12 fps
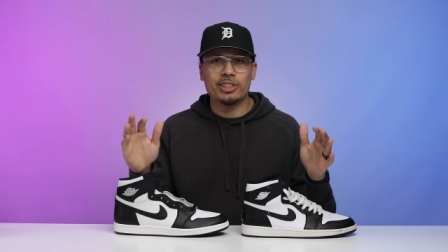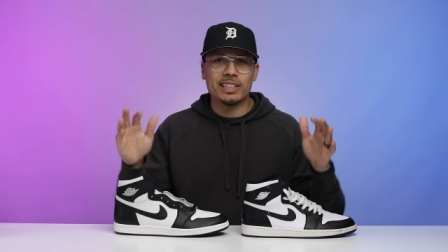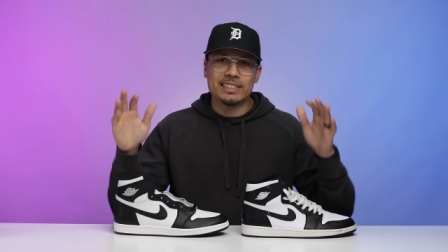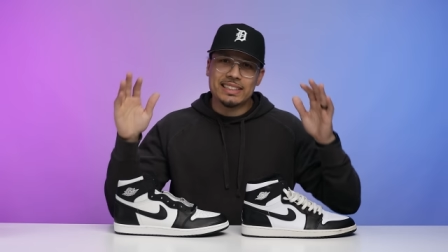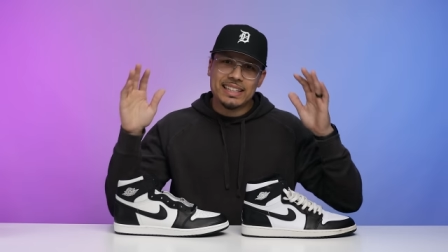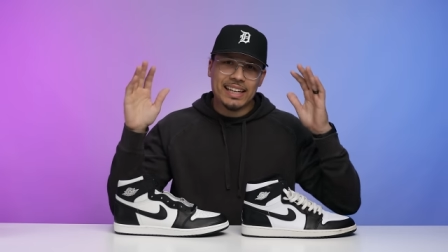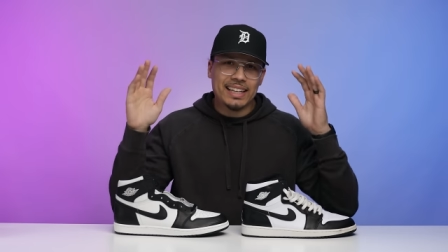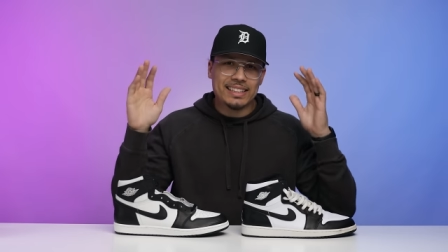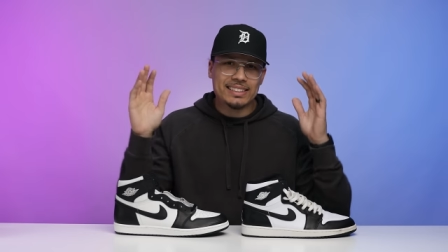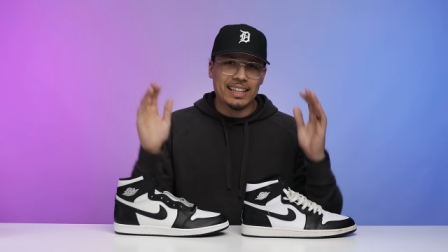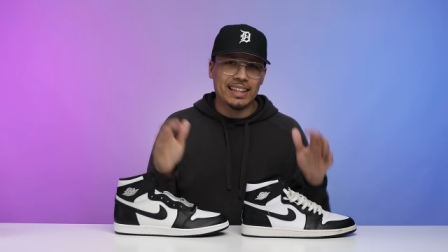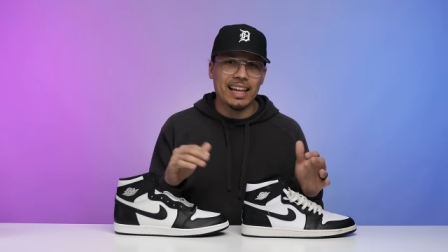you can see it
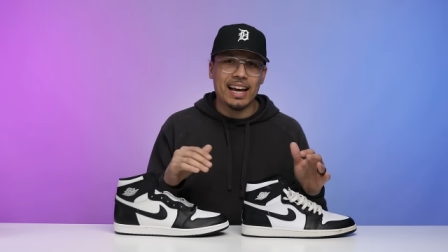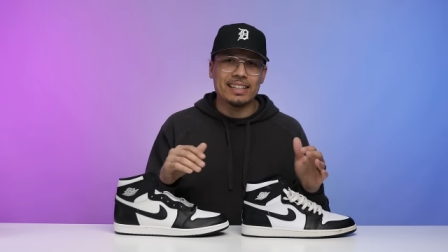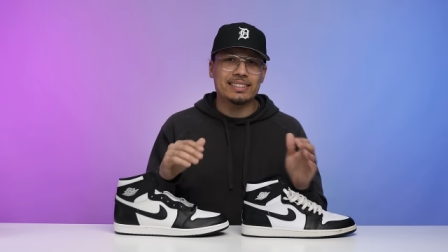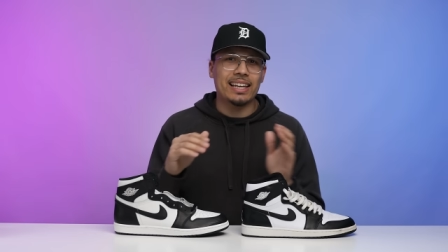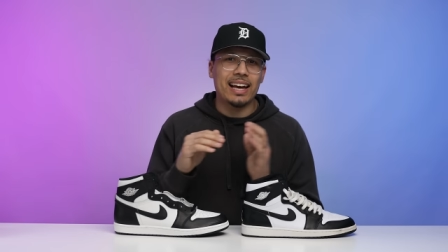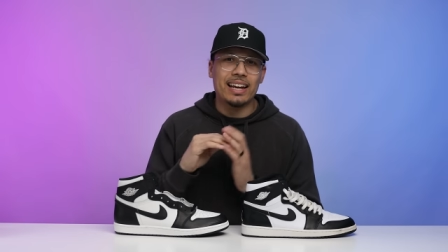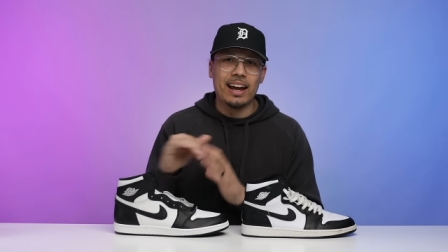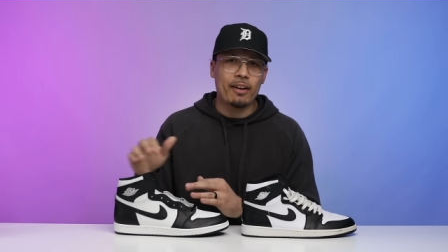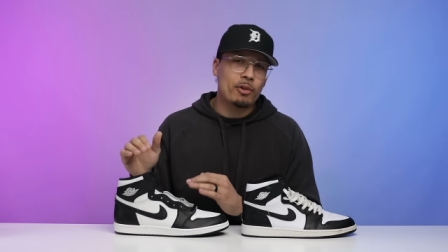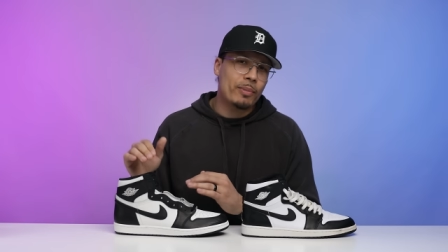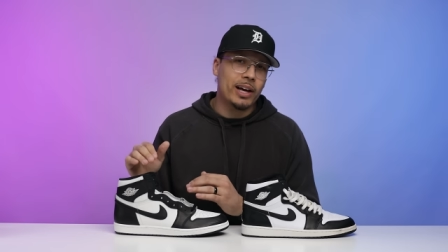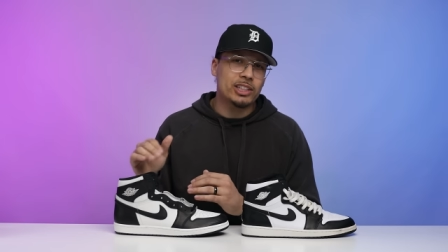is a landslide.
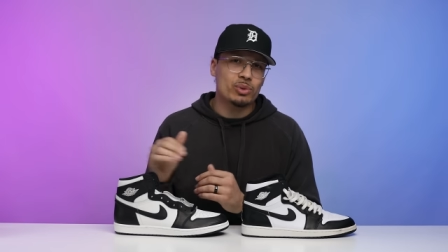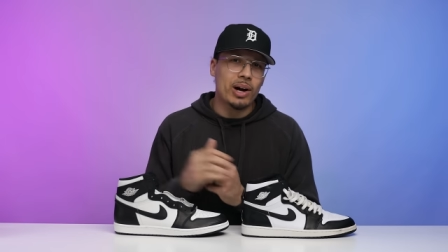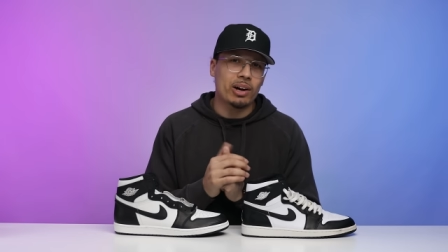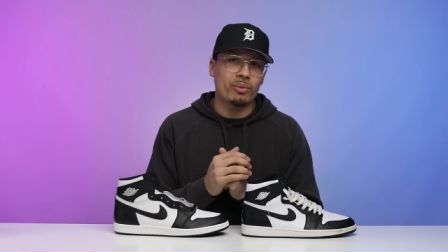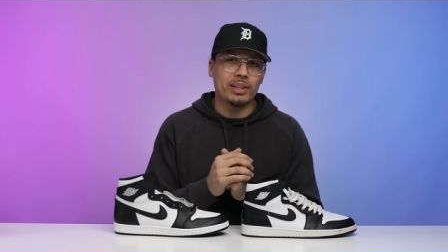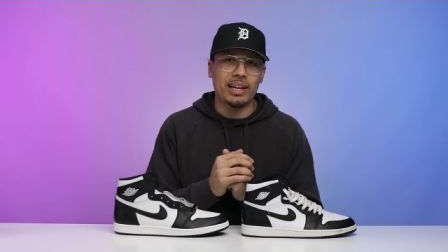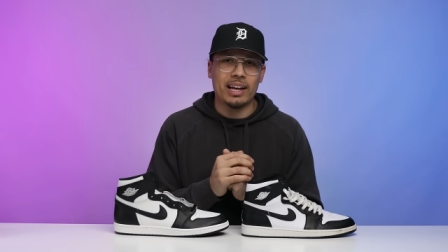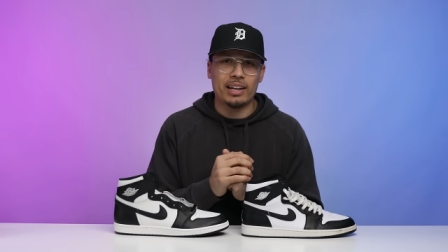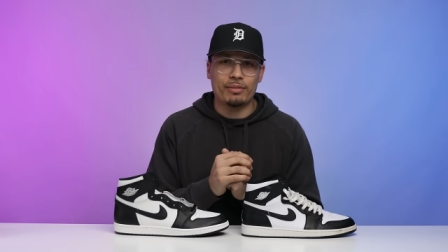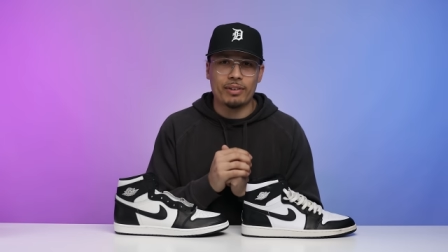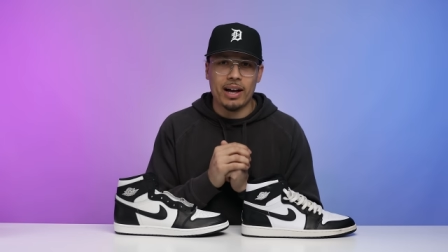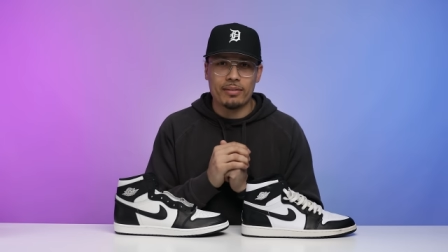Everybody's rocking with the
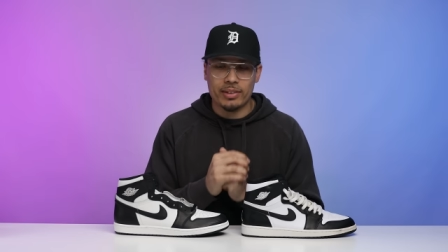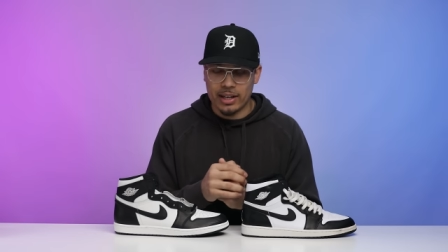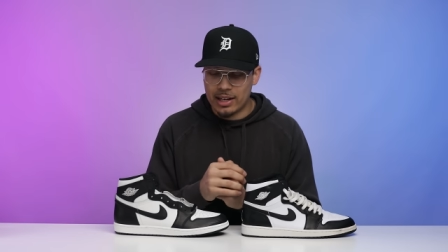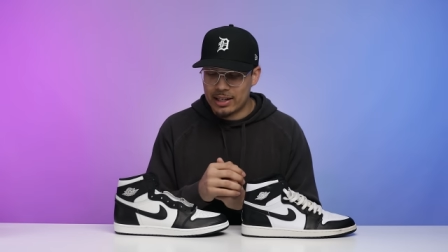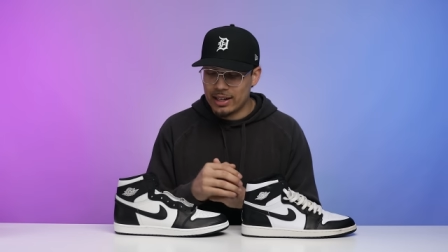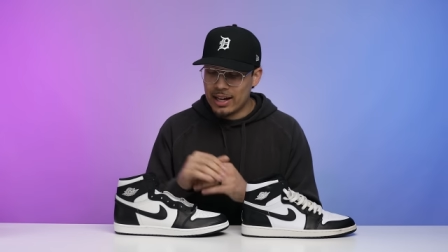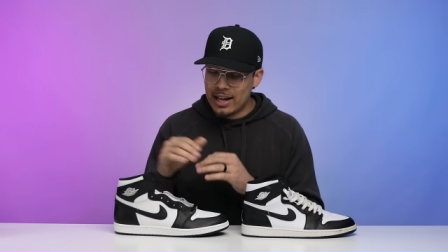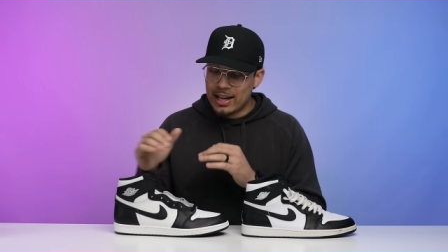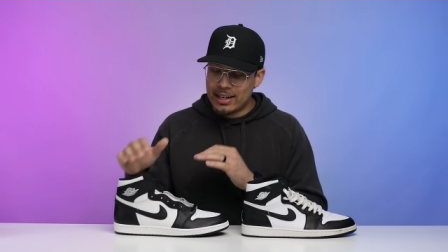85 cut.